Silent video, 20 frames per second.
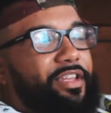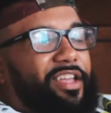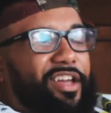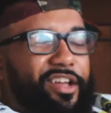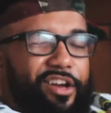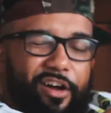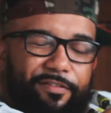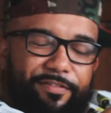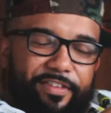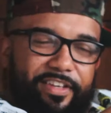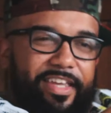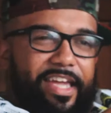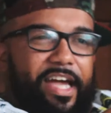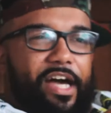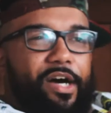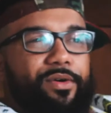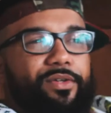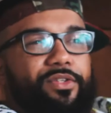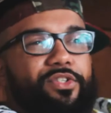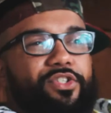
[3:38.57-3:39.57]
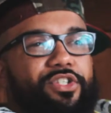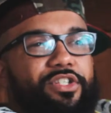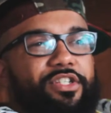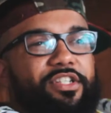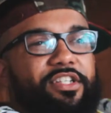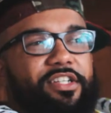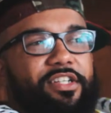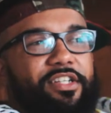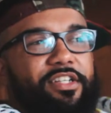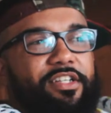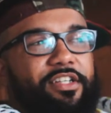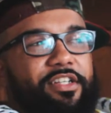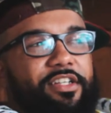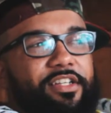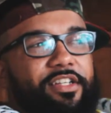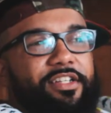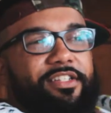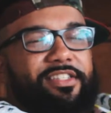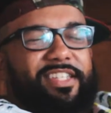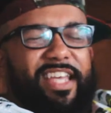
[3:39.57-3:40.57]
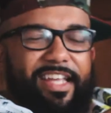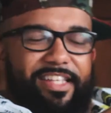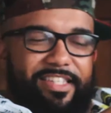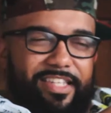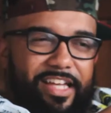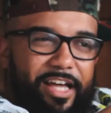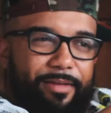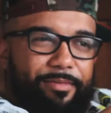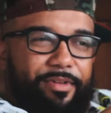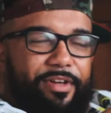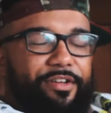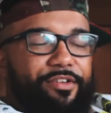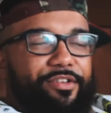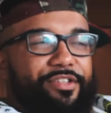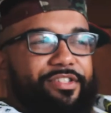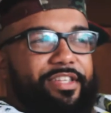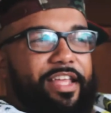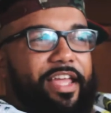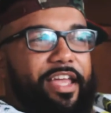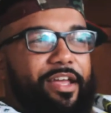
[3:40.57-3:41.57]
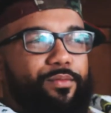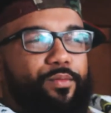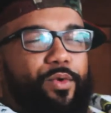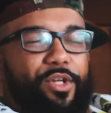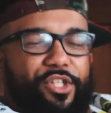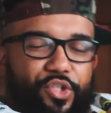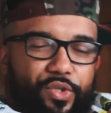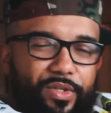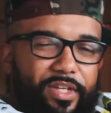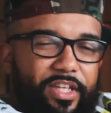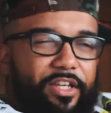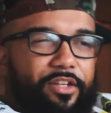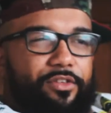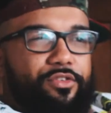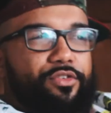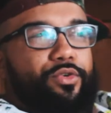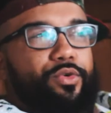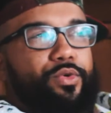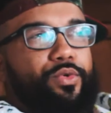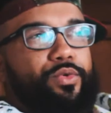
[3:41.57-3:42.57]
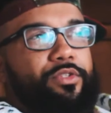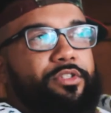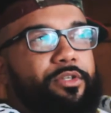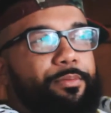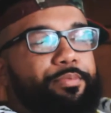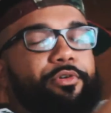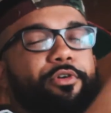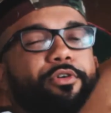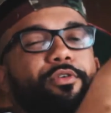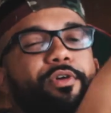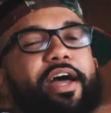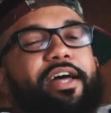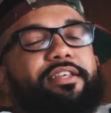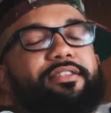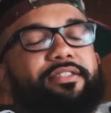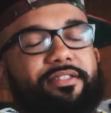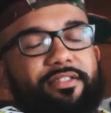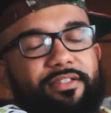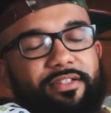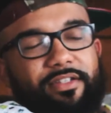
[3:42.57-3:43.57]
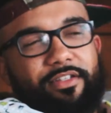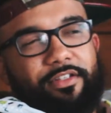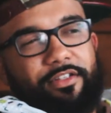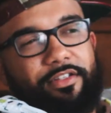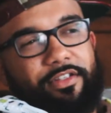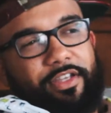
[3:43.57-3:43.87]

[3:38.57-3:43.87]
Get off the couch. Take time to understand what you need to do to progress.